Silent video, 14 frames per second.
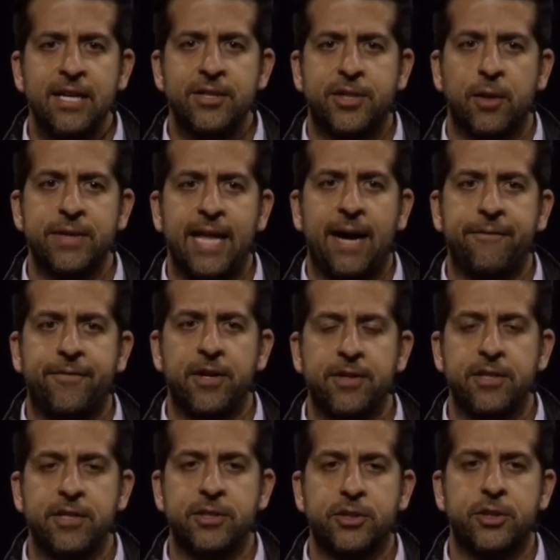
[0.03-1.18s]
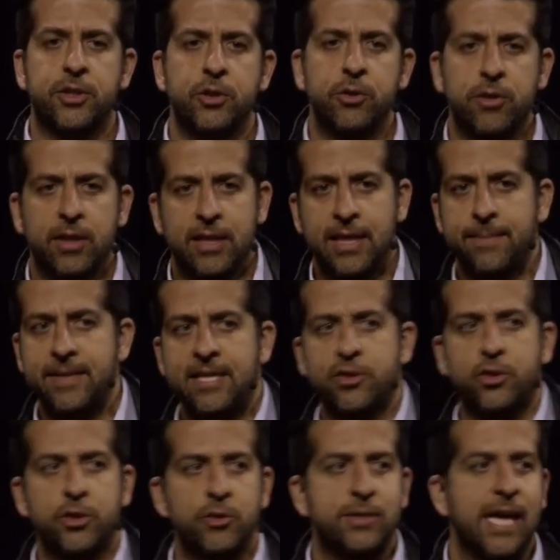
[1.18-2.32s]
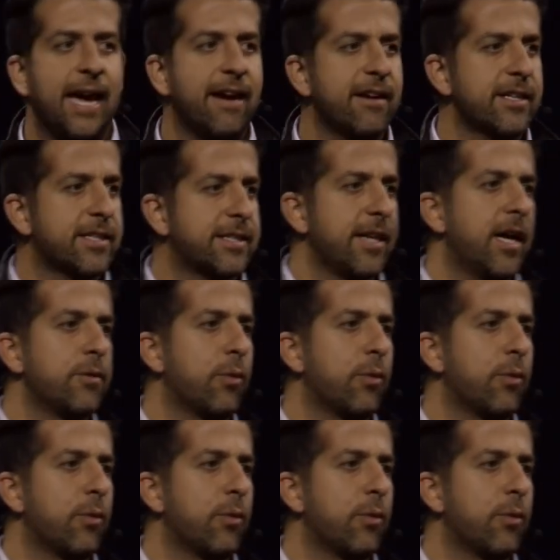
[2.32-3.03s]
So without further ado, let me introduce Eric Sun,